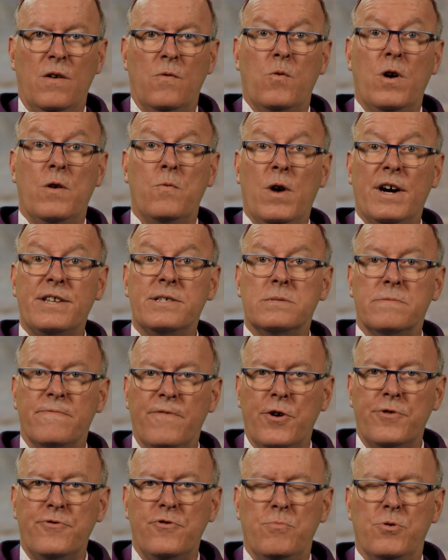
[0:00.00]
where one is
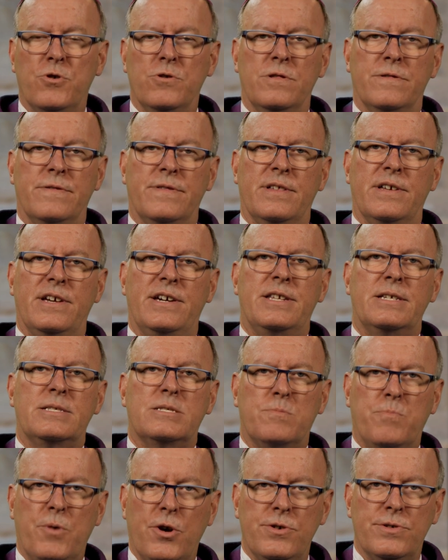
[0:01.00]
vulnerable and
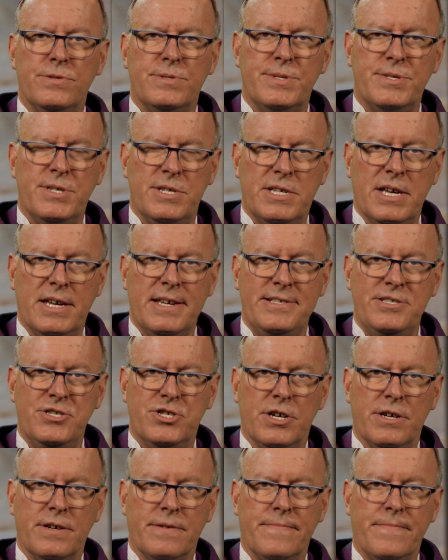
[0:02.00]
exposed to
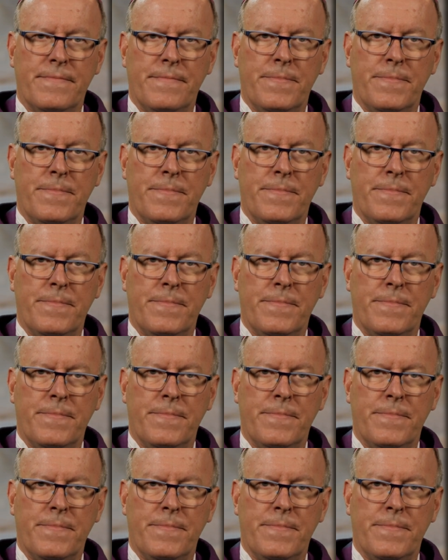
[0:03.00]
danger.